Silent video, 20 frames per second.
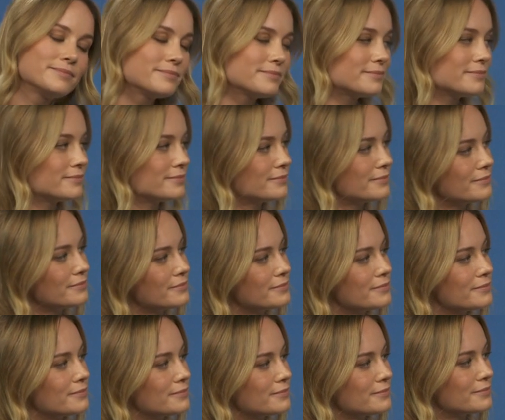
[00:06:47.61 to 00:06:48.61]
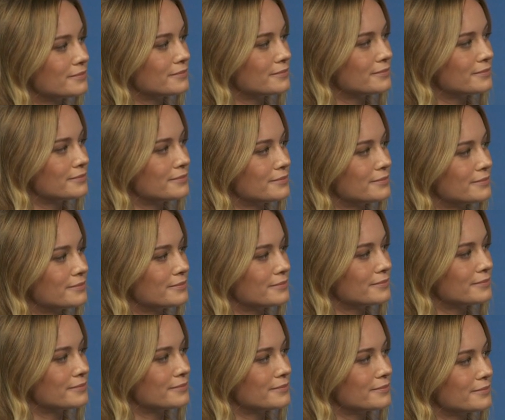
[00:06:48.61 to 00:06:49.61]

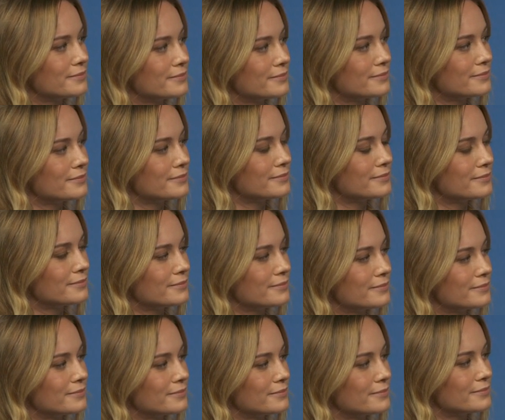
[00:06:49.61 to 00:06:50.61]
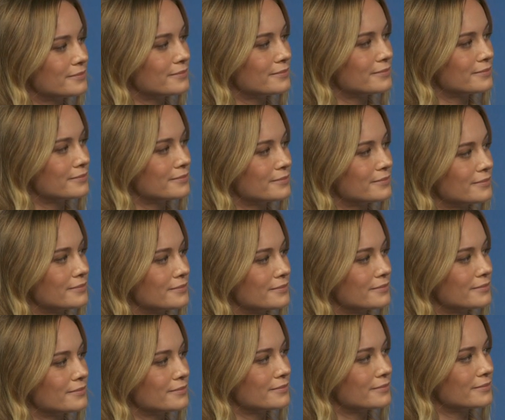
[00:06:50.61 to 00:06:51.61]

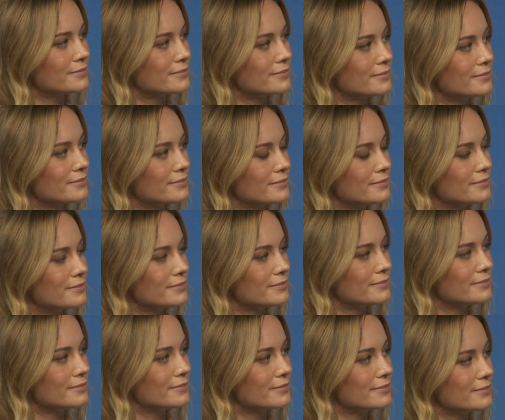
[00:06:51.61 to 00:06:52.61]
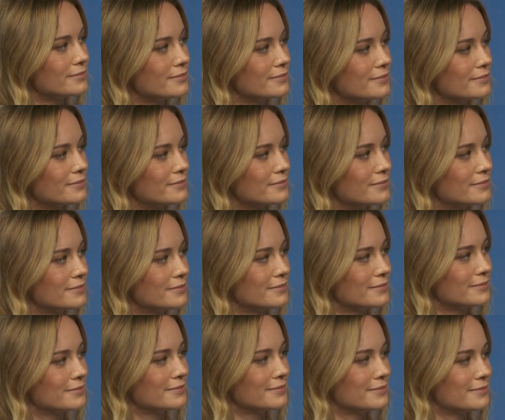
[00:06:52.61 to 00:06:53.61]

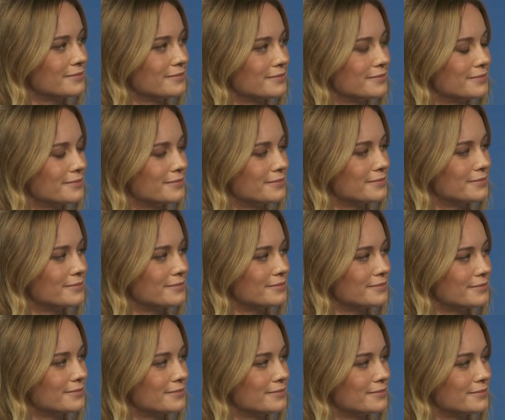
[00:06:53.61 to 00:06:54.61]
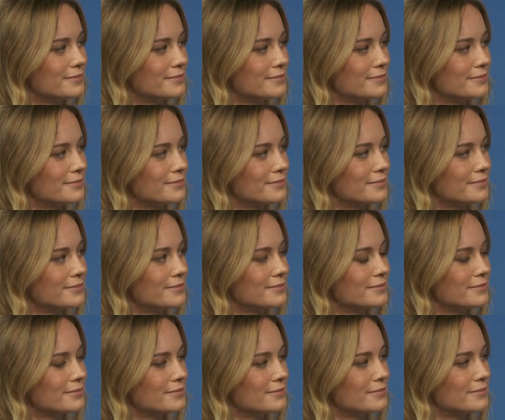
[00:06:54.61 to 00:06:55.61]
(silent)